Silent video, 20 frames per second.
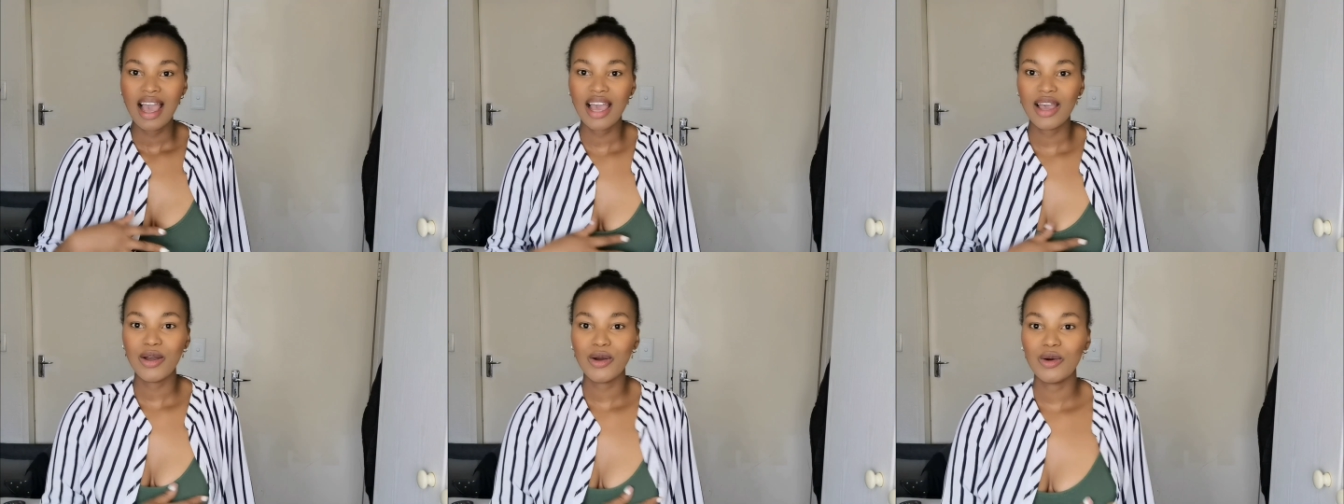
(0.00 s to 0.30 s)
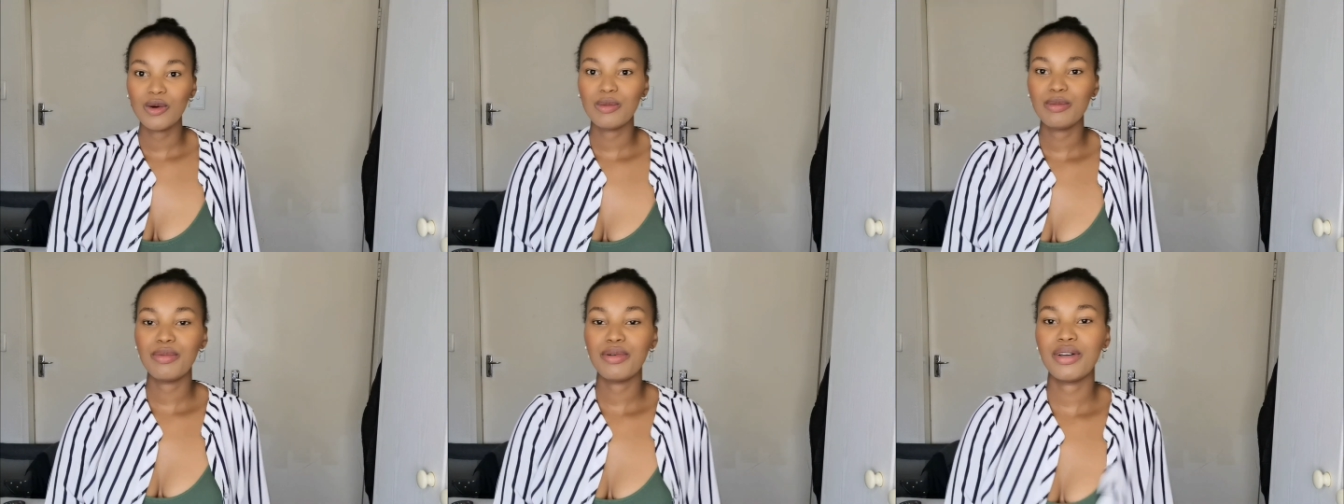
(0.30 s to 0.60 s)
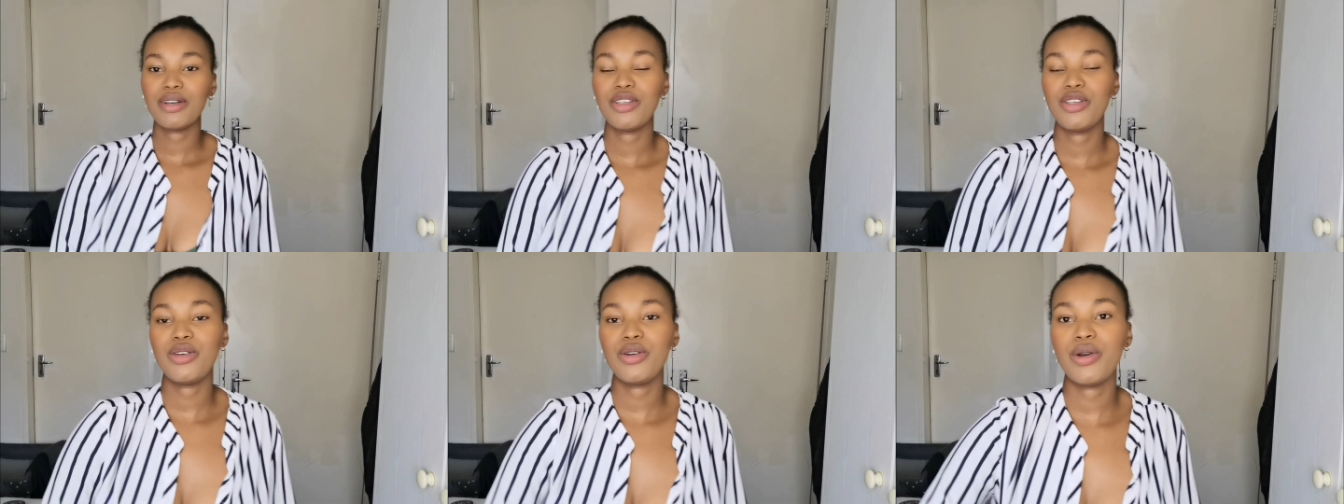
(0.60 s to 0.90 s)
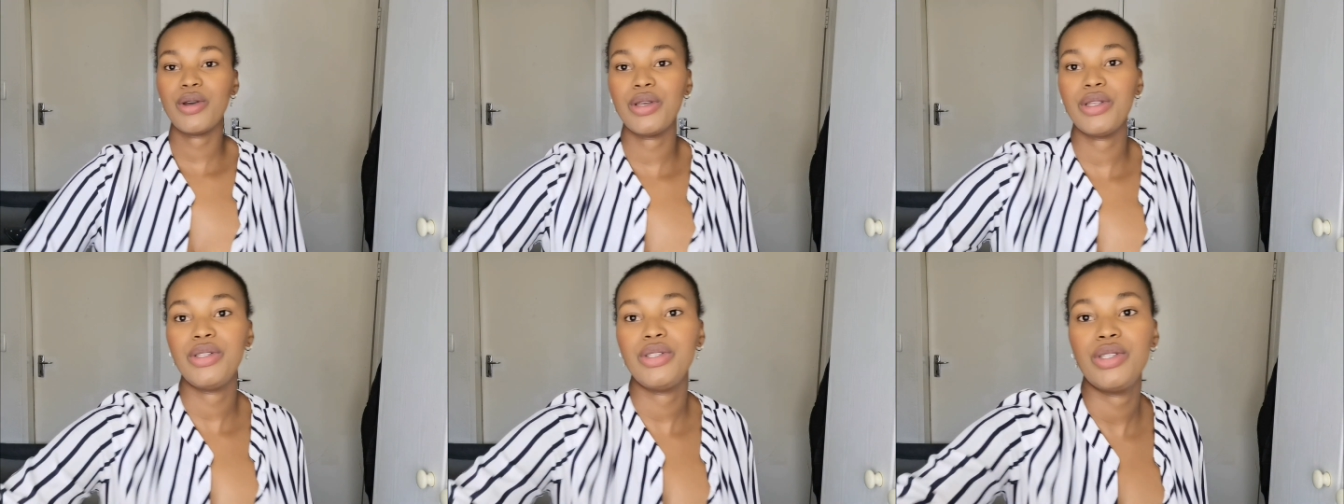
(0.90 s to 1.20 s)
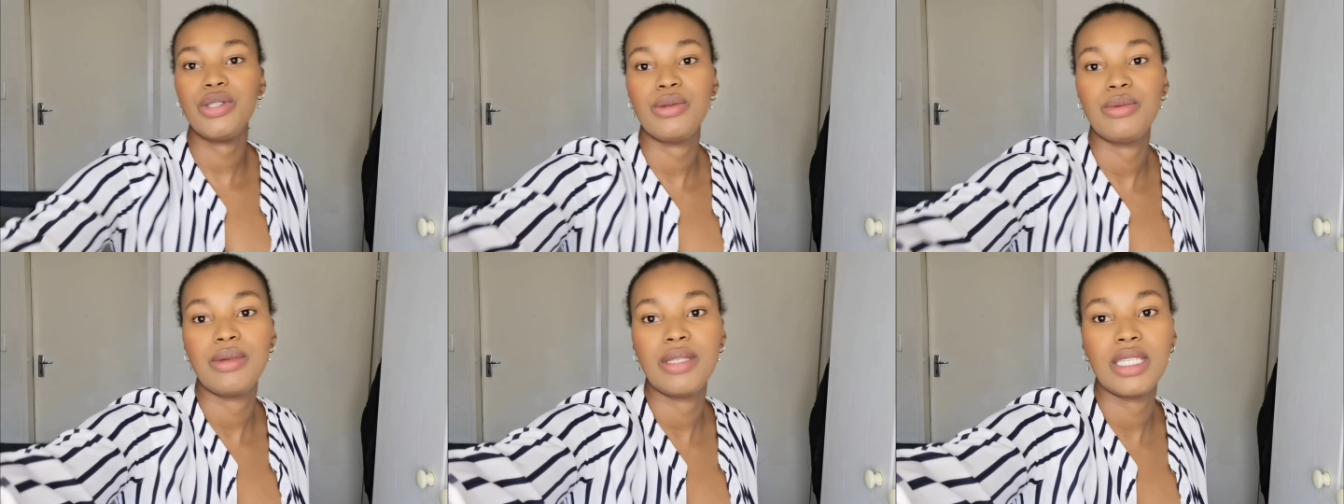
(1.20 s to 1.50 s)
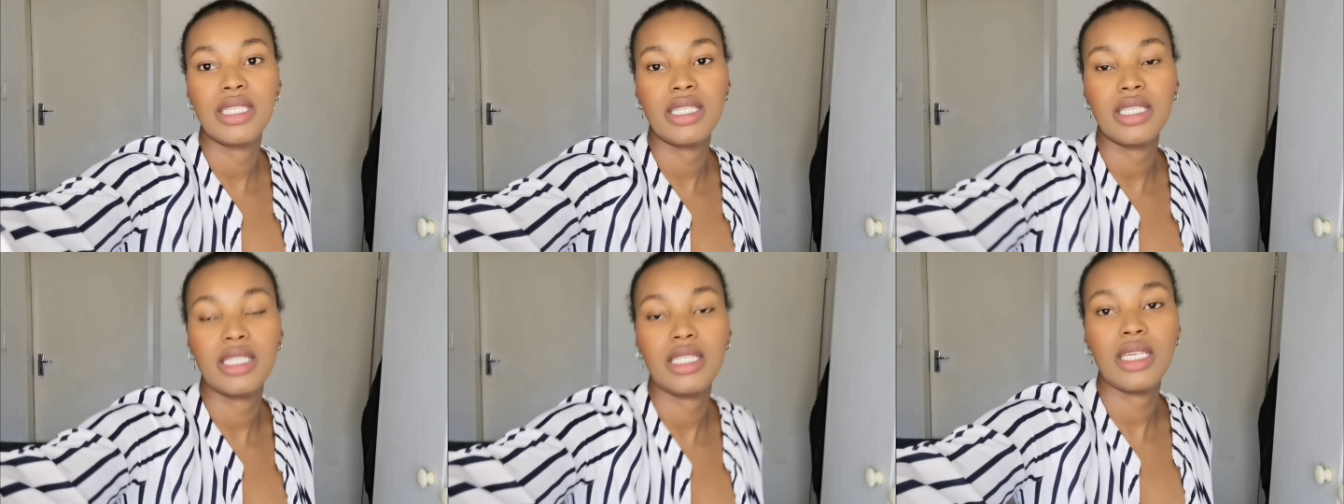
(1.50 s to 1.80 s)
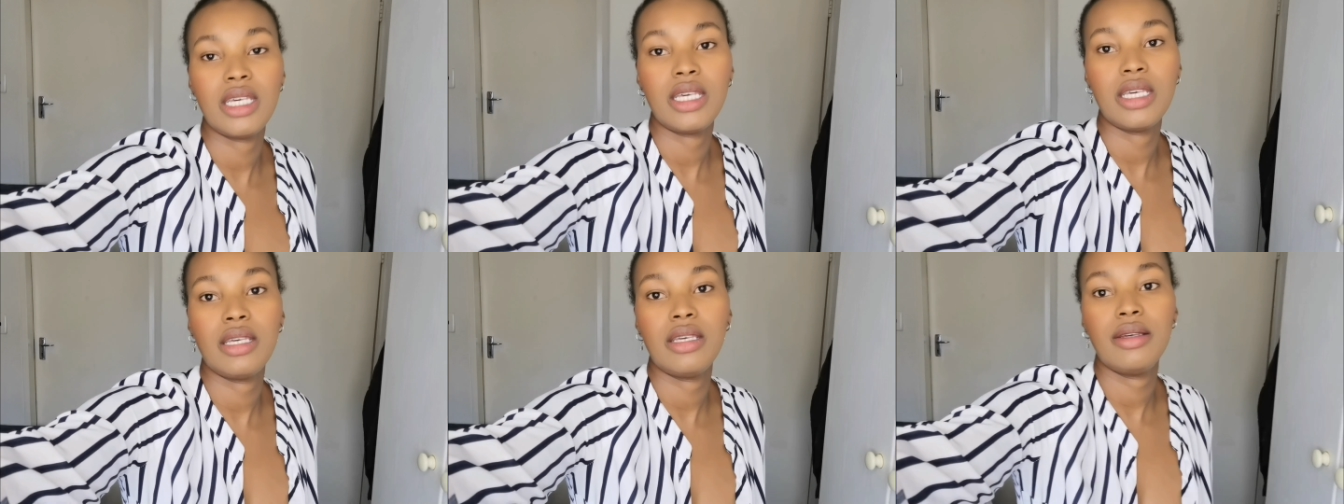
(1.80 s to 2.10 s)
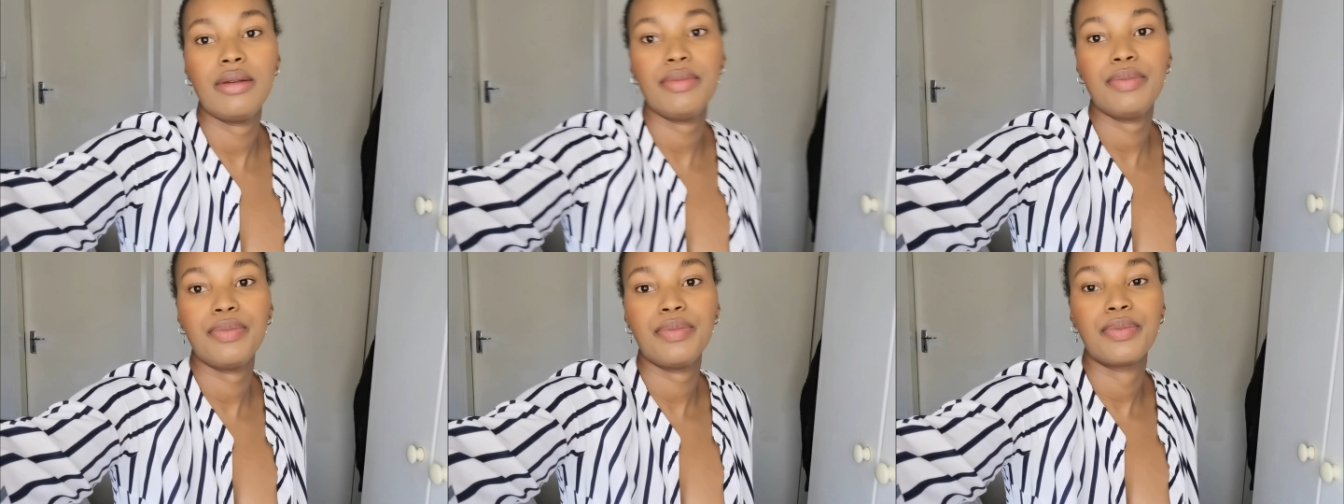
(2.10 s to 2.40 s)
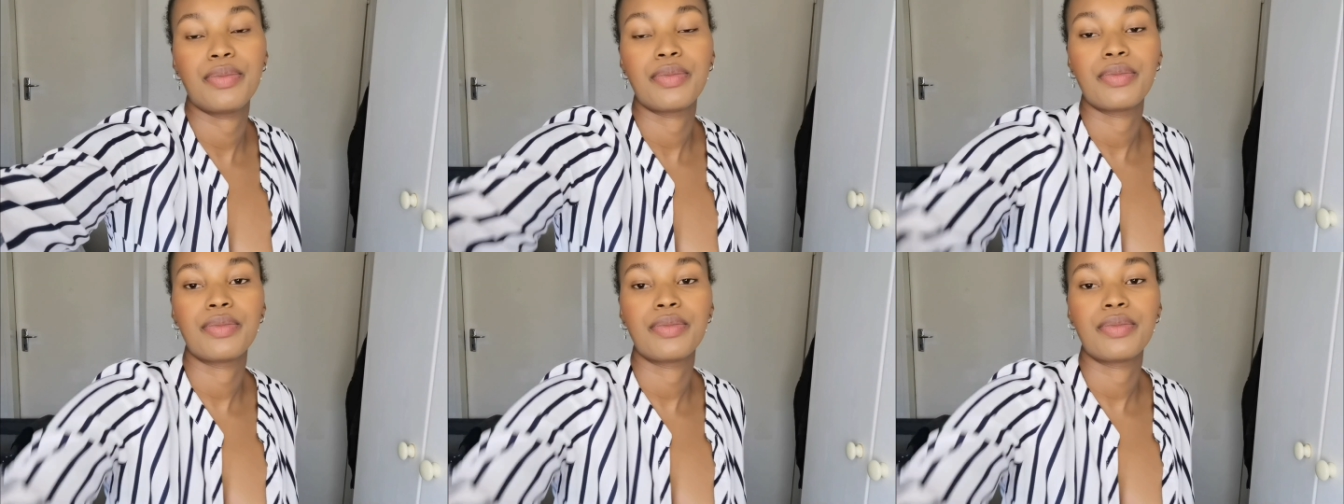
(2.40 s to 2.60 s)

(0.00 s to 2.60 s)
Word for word: I hope you're going to see.